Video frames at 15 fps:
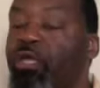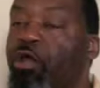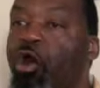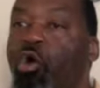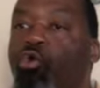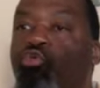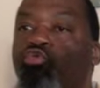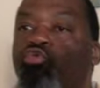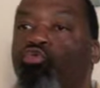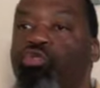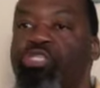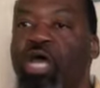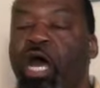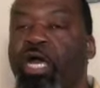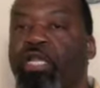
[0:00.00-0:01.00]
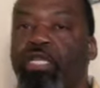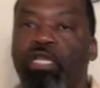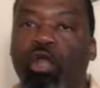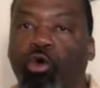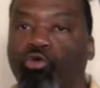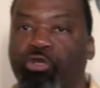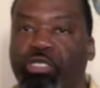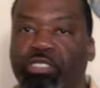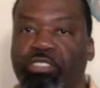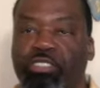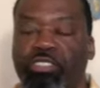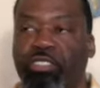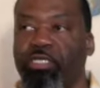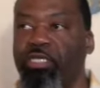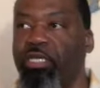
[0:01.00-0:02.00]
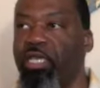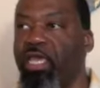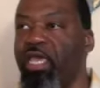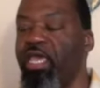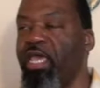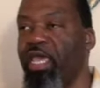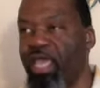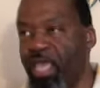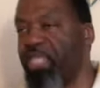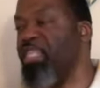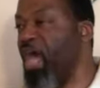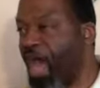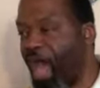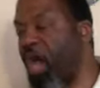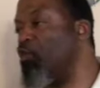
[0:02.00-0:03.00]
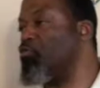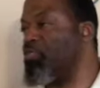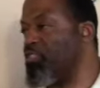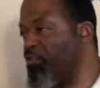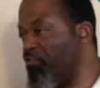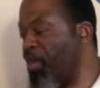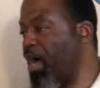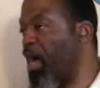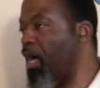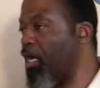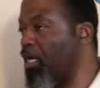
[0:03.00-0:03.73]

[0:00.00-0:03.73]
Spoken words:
goes unnoticed in the house of God.